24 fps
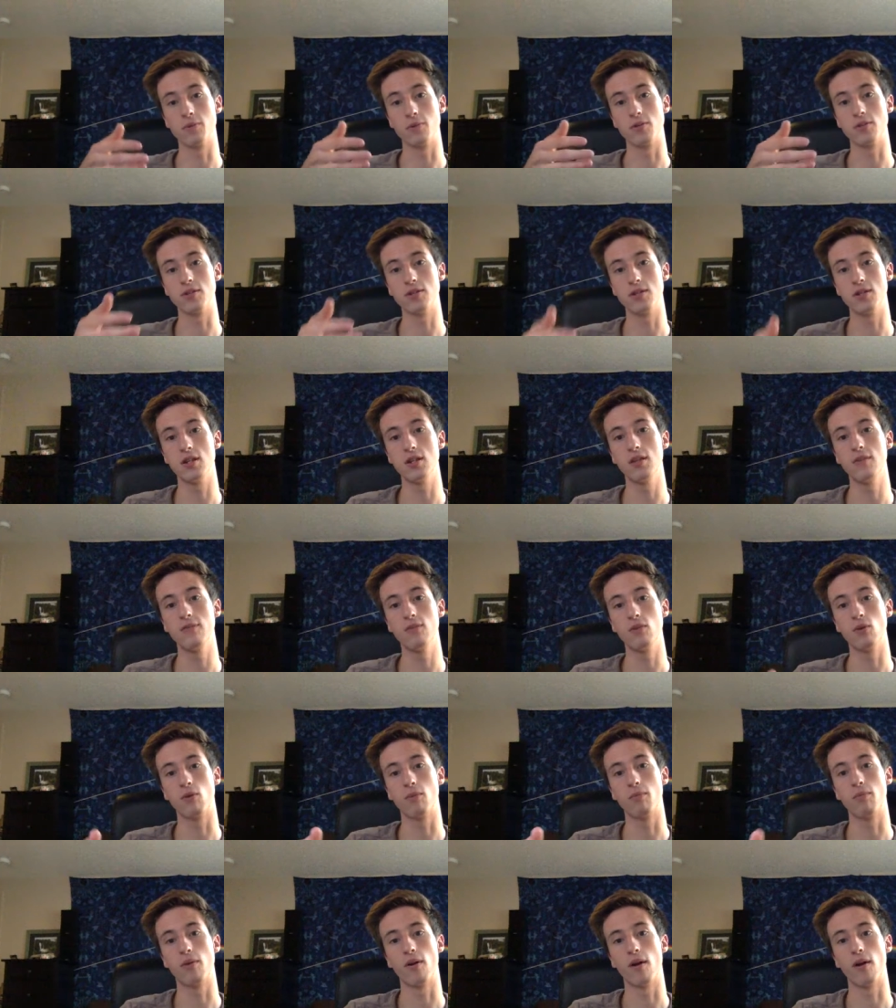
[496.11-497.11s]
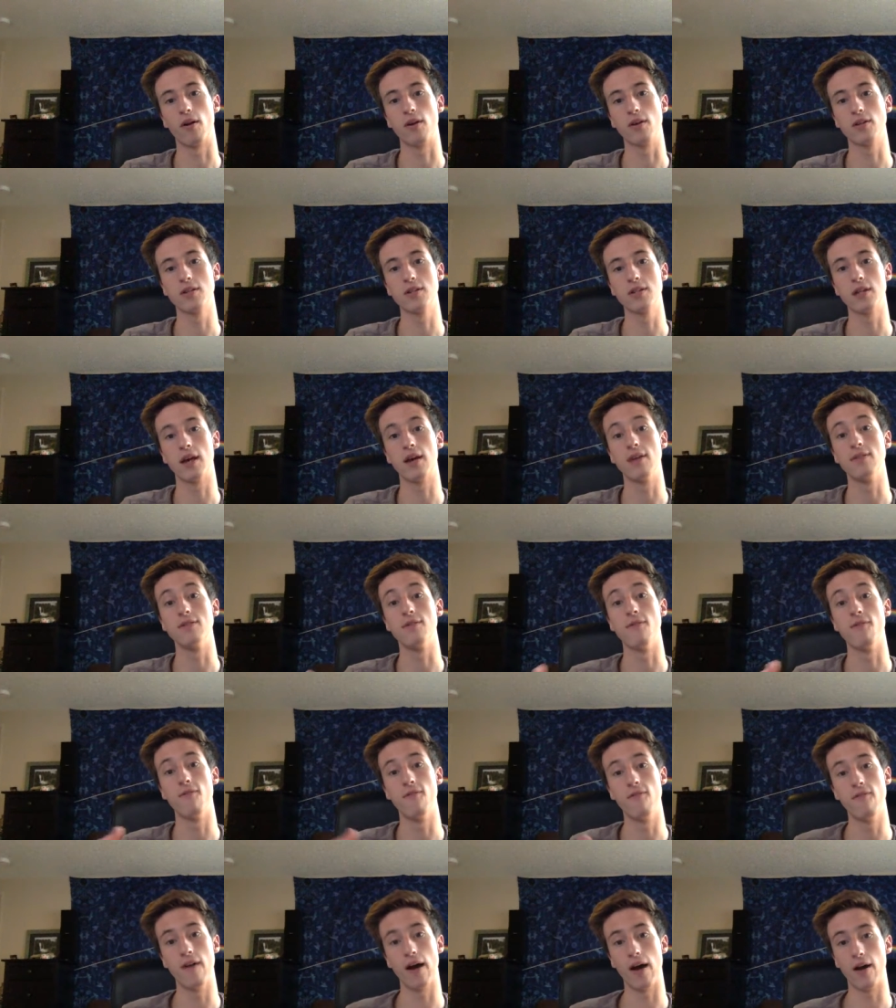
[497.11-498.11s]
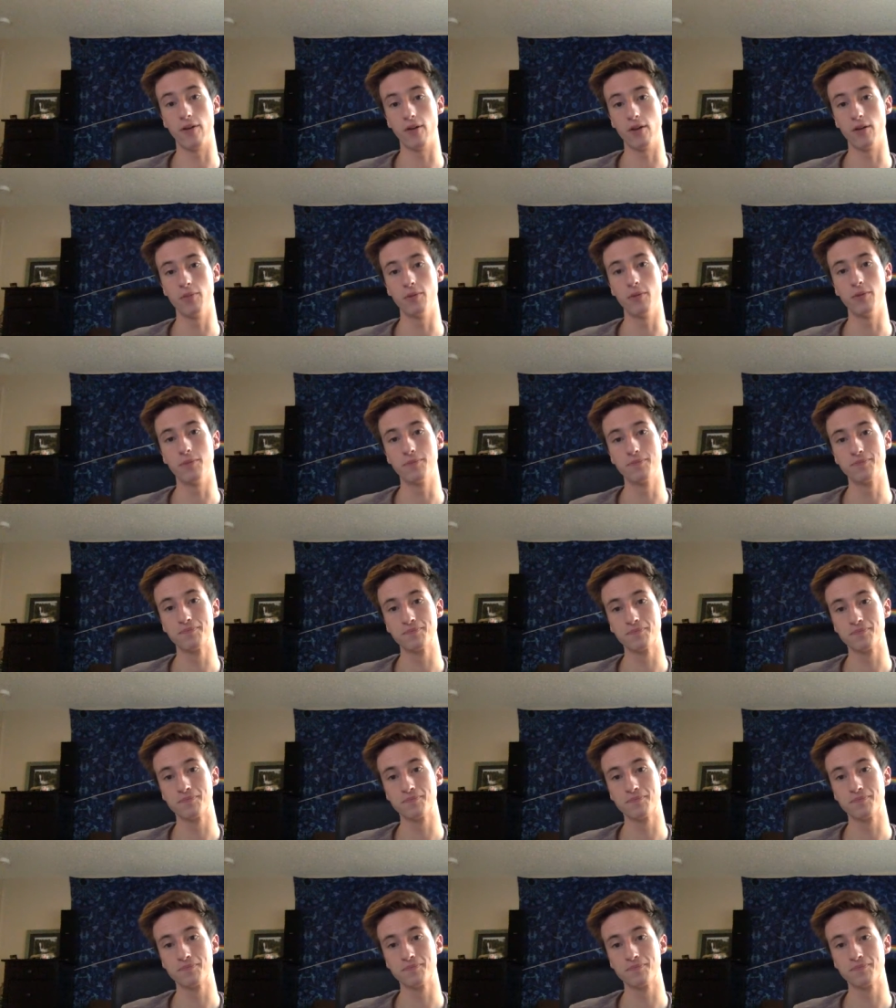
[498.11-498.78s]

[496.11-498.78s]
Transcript: perceive your products as valuable.